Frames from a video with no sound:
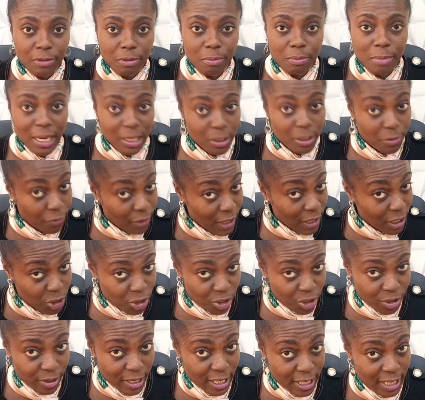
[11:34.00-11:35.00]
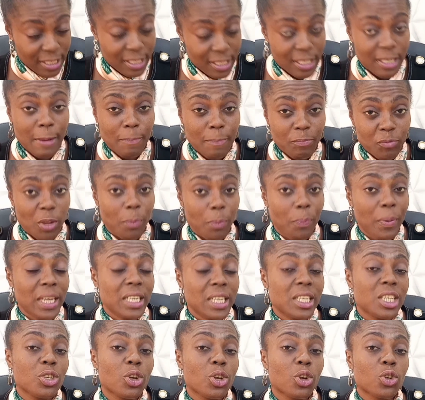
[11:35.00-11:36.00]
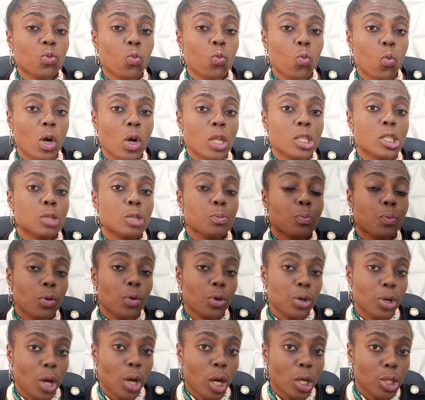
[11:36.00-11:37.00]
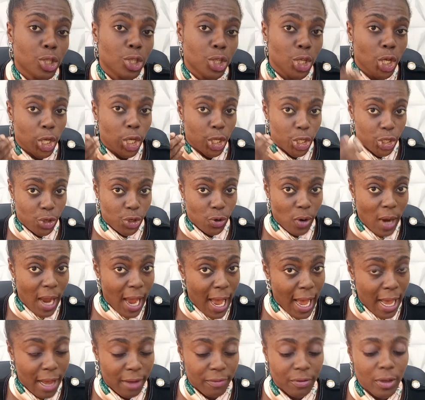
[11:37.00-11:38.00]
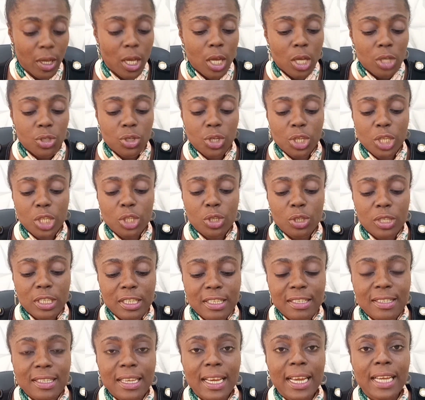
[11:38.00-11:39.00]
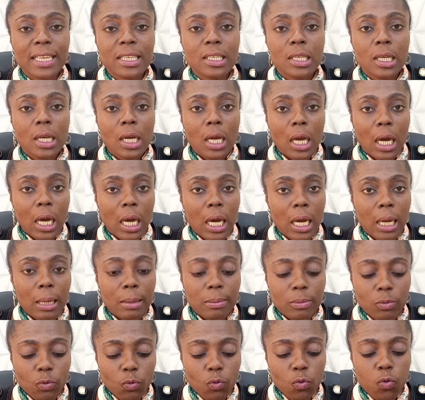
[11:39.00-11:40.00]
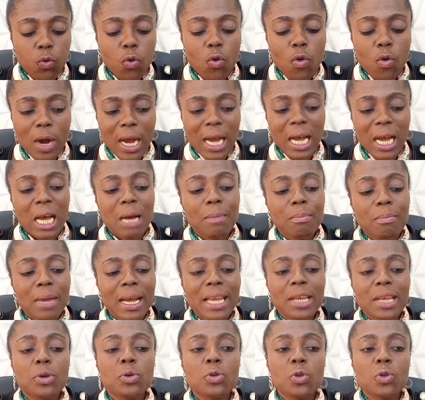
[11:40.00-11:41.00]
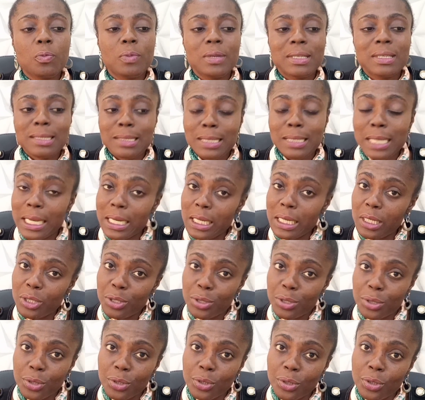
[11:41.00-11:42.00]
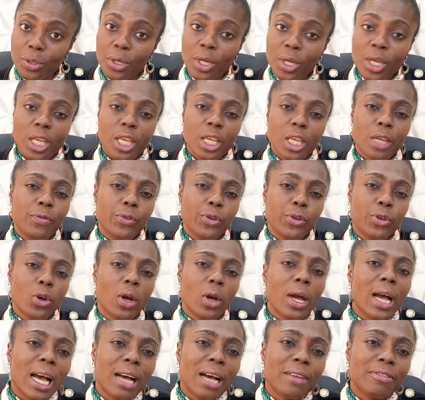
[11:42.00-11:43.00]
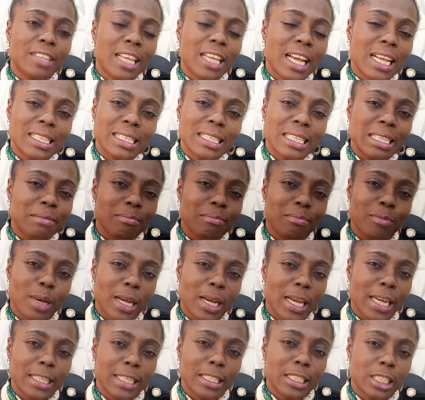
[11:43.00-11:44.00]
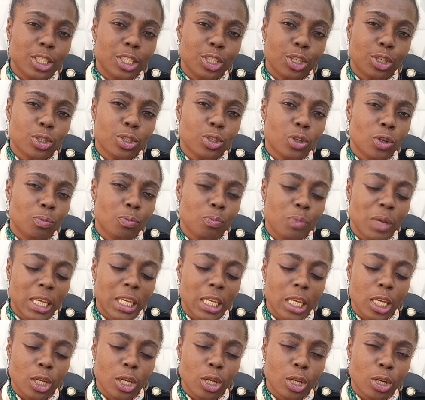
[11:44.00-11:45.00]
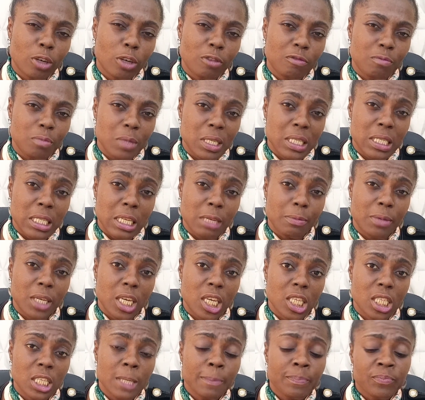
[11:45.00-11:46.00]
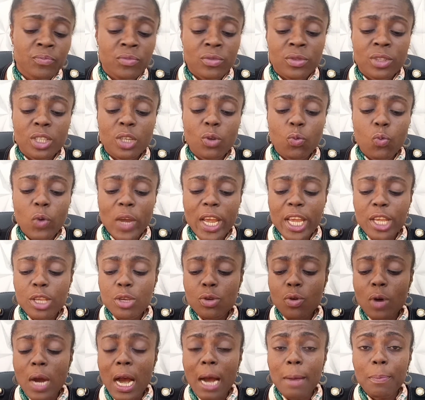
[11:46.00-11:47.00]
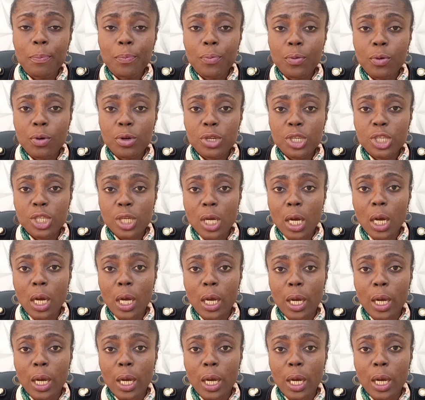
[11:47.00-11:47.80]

manufacturers, depending on what product you have. So you need to decide who am I going to be selling to. If you don't have that in mind, you're going to make a lot of mistakes, because the way you approach